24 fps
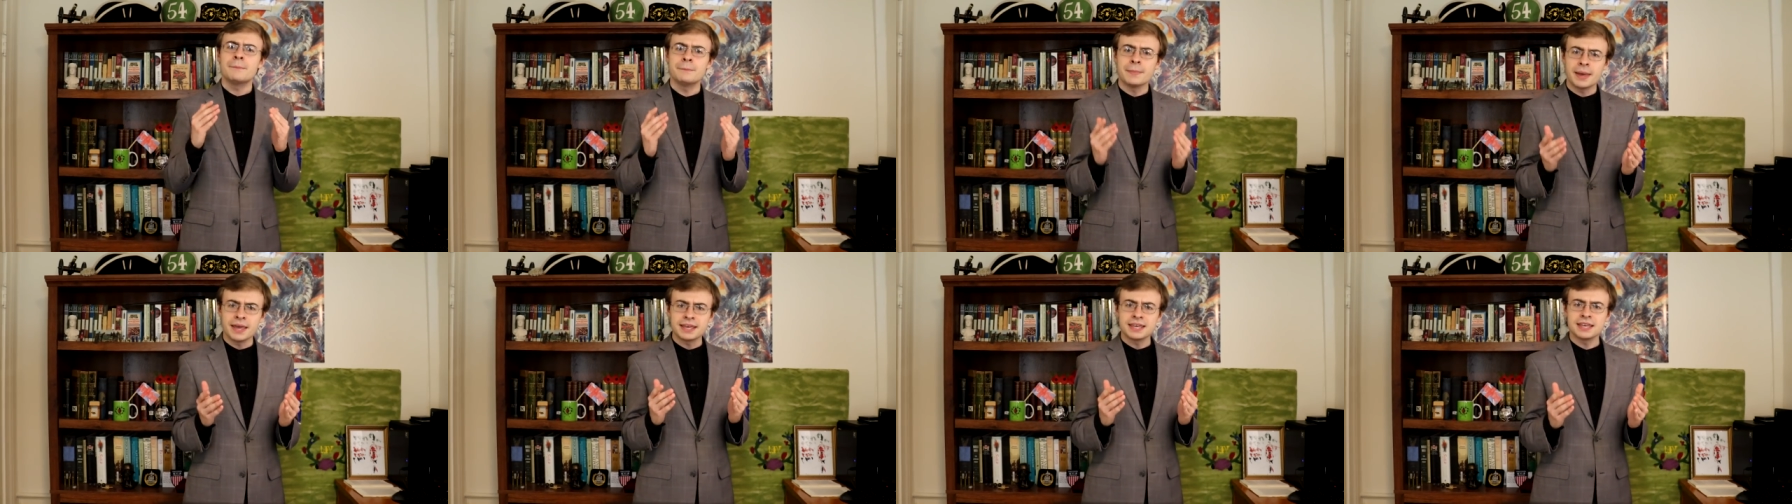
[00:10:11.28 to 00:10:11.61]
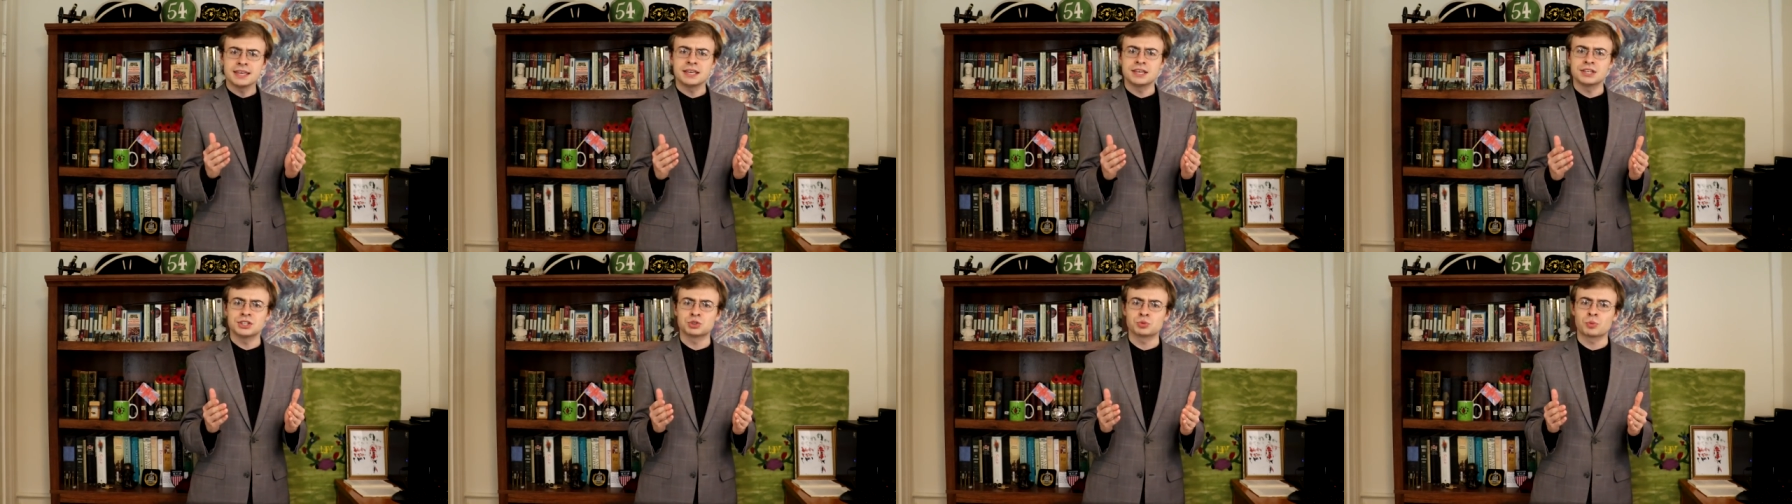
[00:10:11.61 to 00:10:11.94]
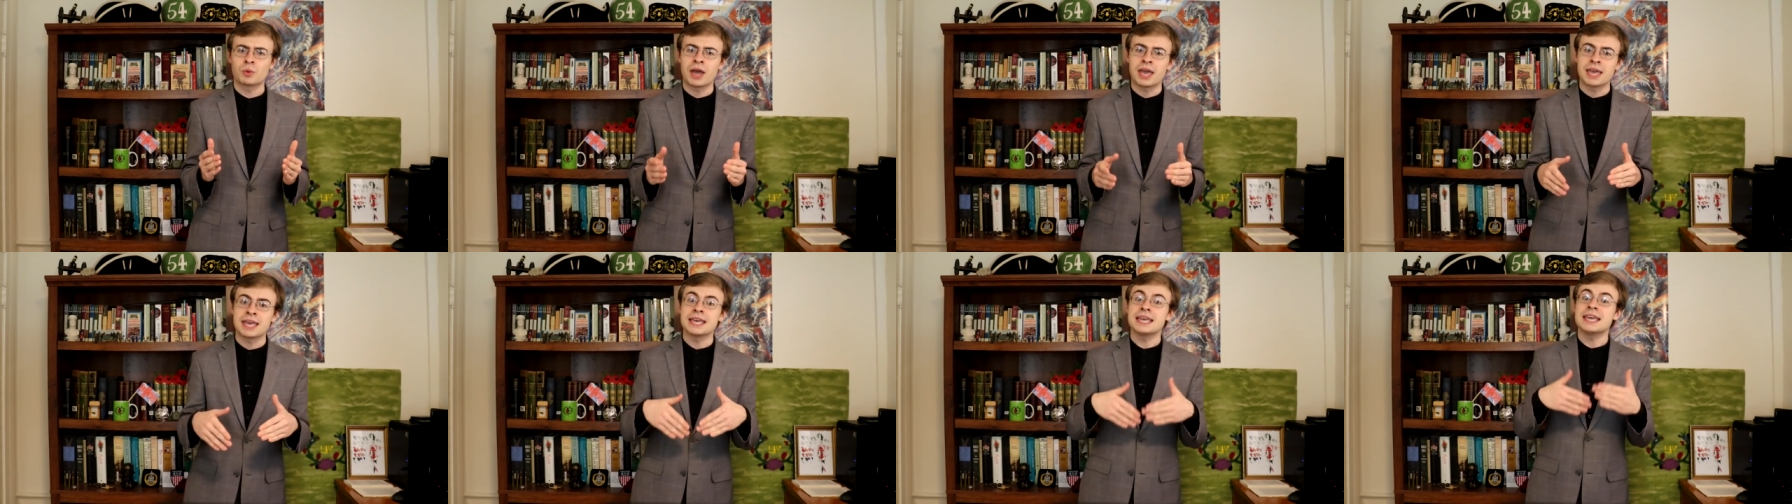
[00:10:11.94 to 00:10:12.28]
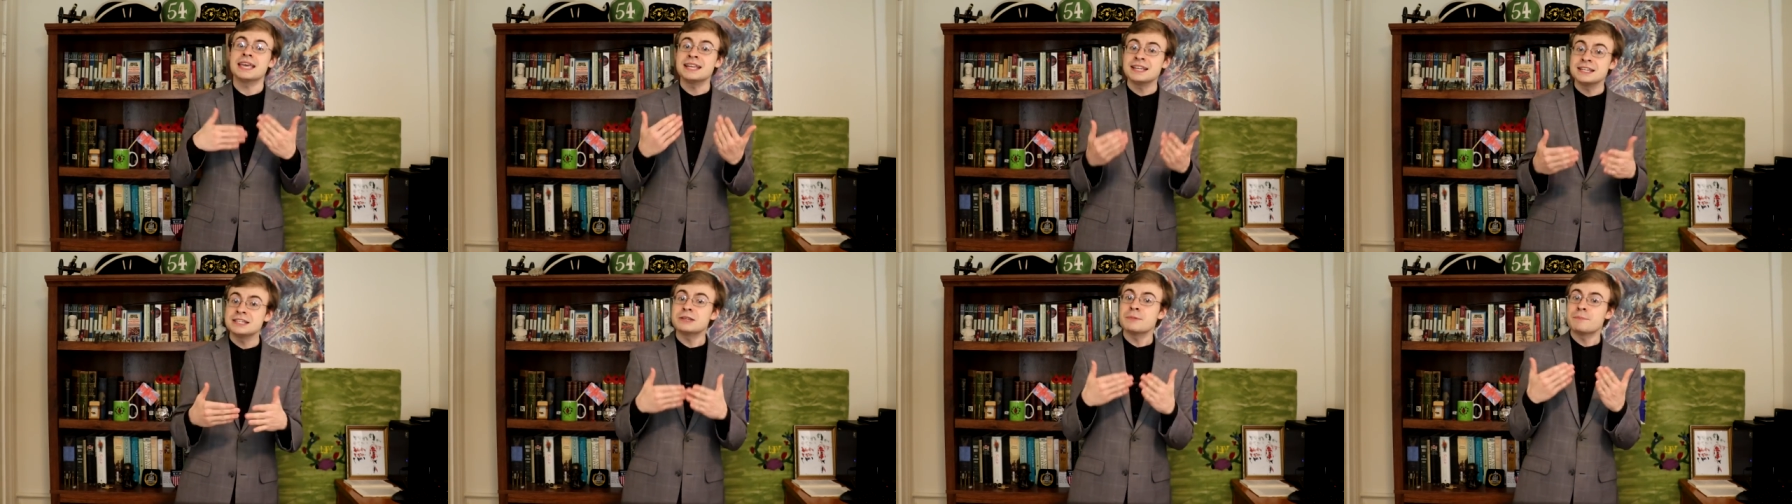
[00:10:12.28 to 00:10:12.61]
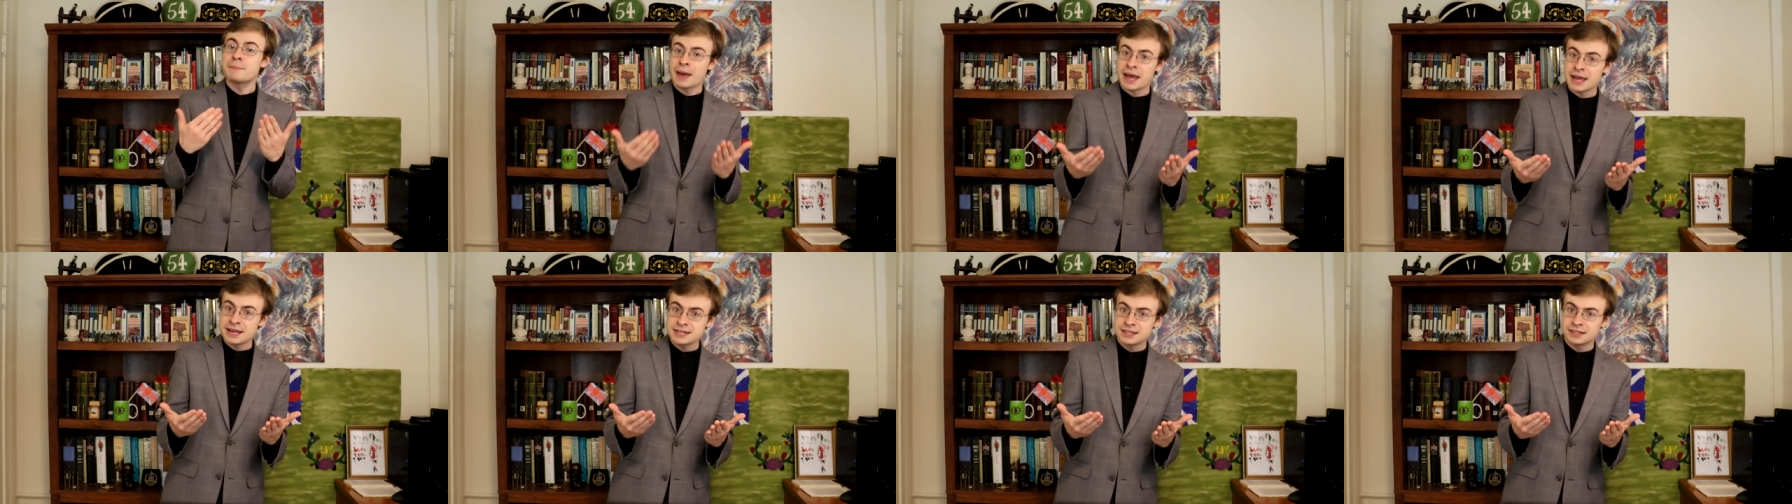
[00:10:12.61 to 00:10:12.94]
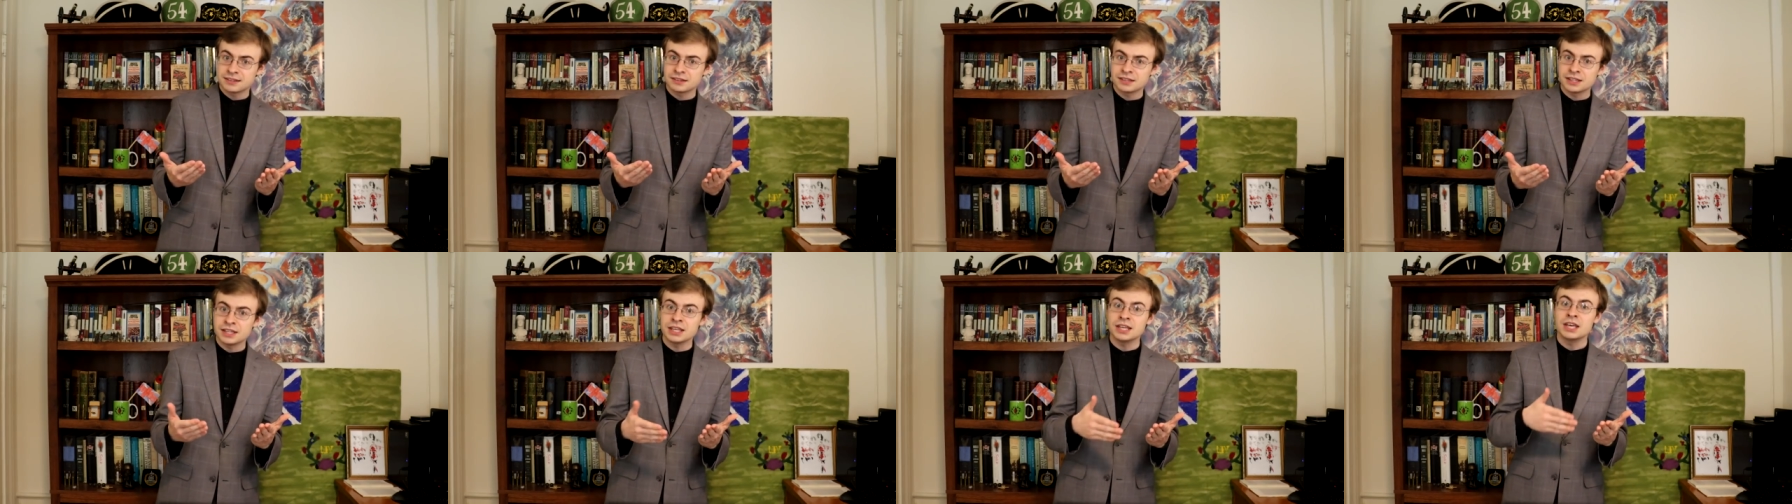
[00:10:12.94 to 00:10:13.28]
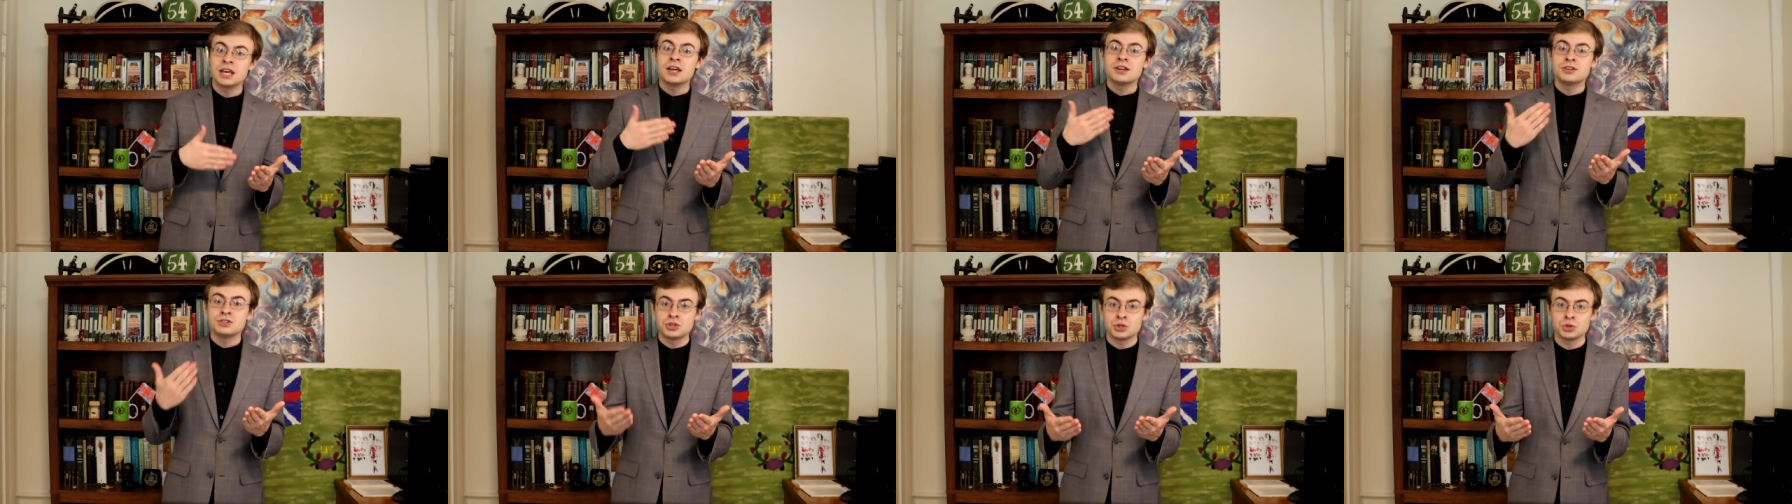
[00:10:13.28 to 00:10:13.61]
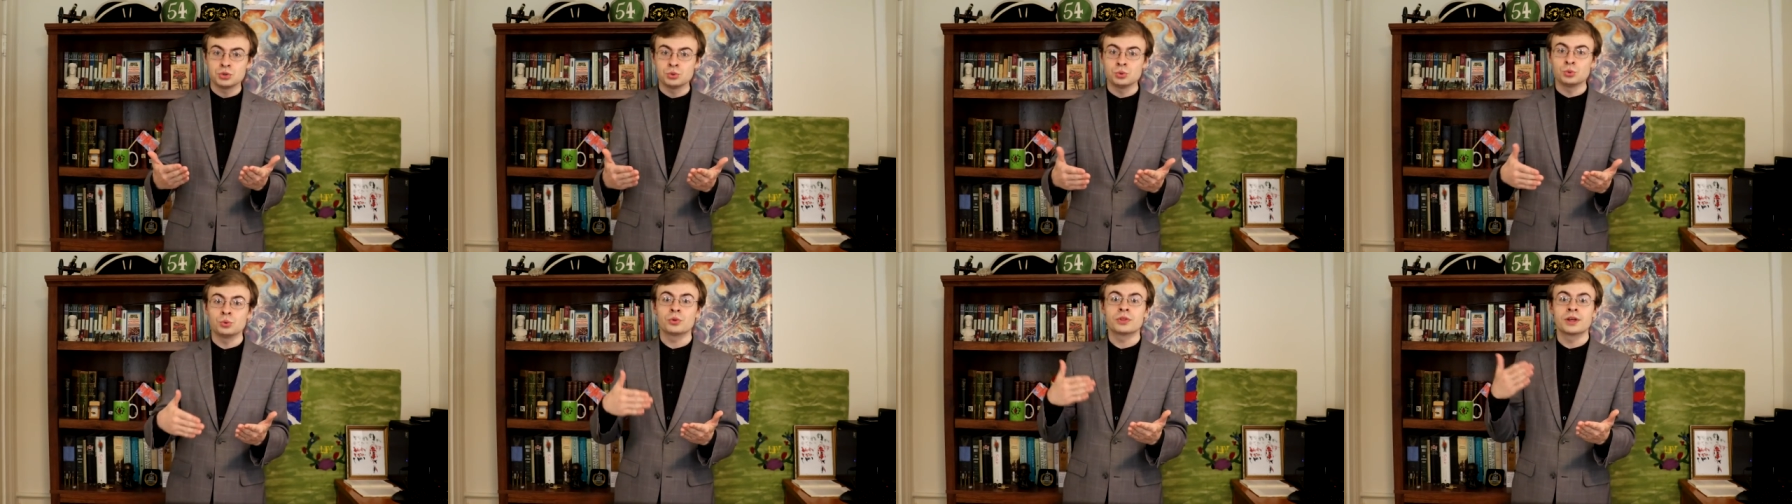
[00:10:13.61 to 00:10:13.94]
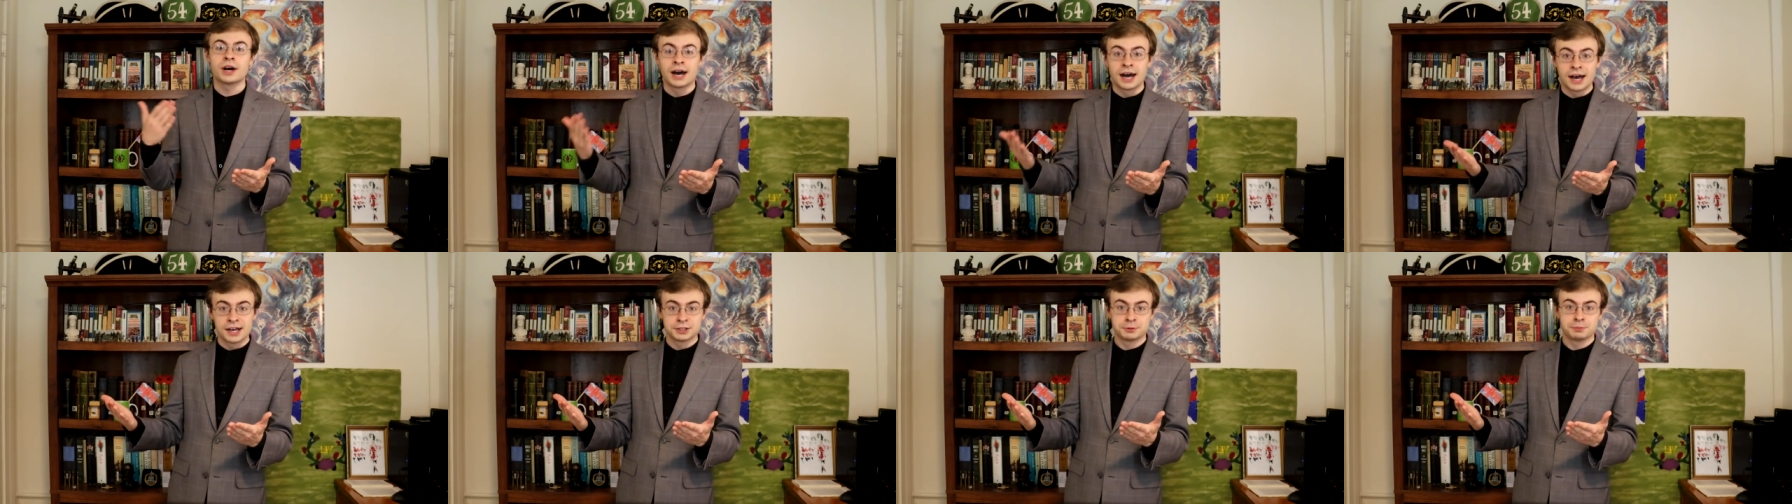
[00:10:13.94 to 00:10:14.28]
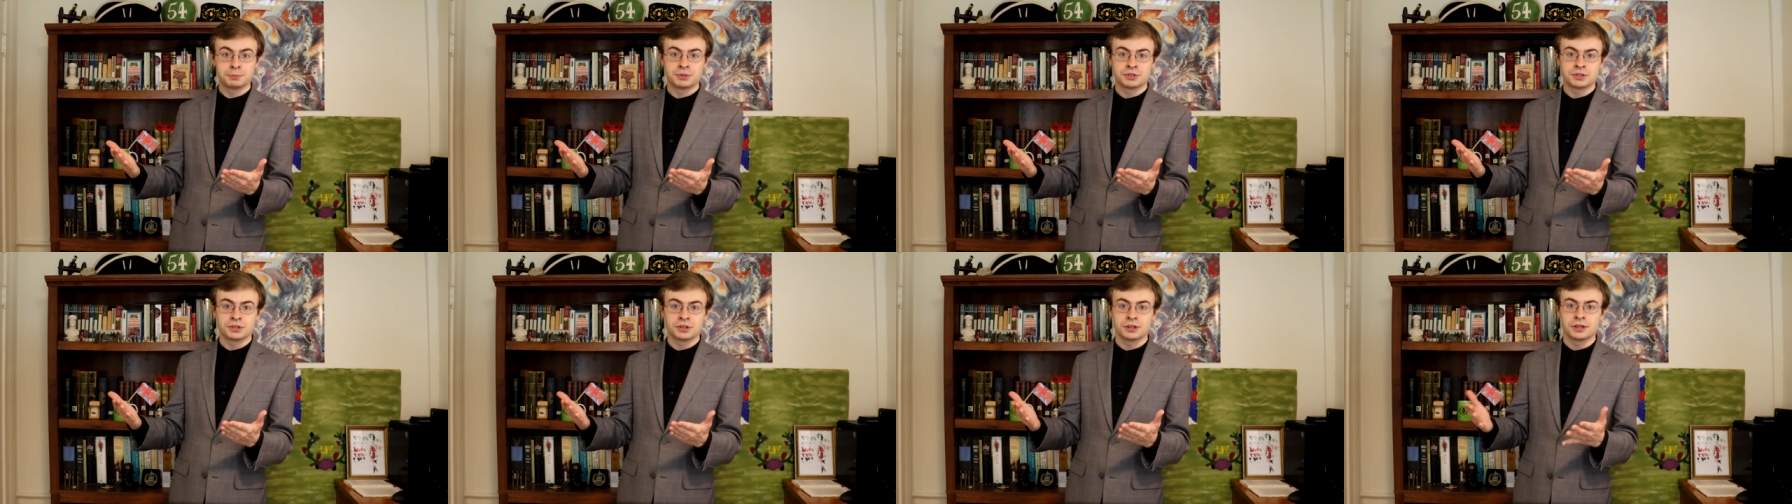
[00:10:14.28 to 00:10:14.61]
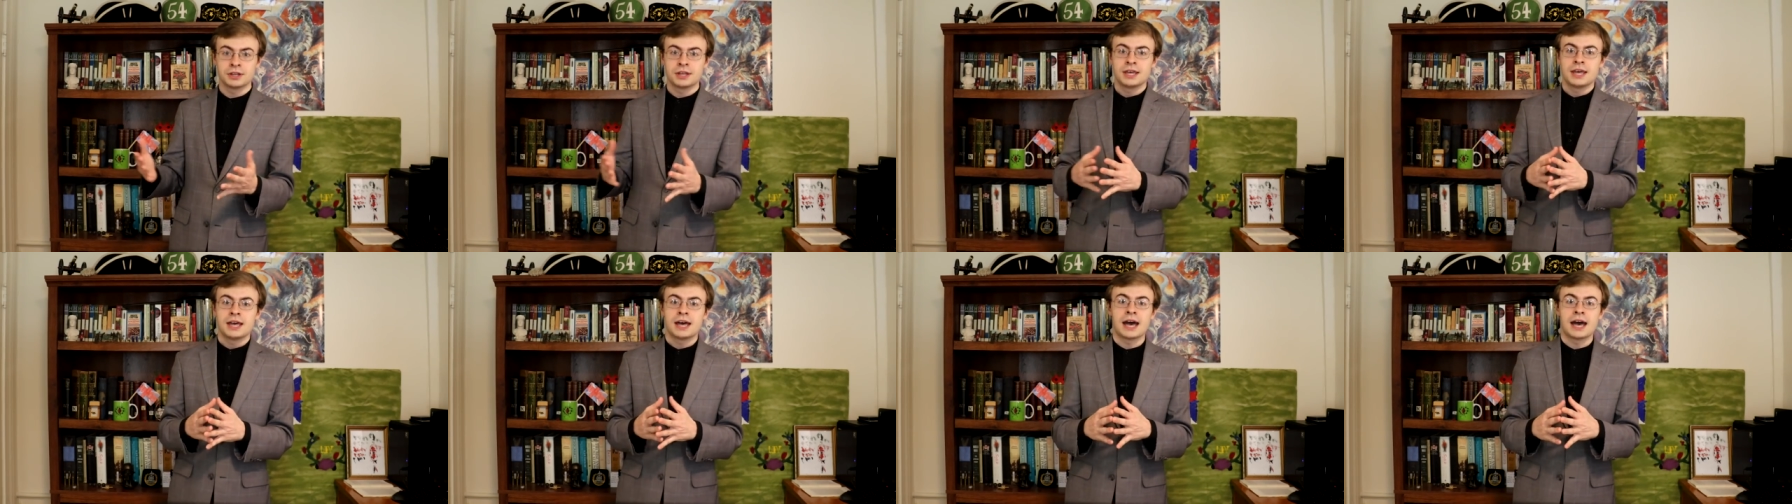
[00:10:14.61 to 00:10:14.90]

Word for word: making his way independently to the hospital,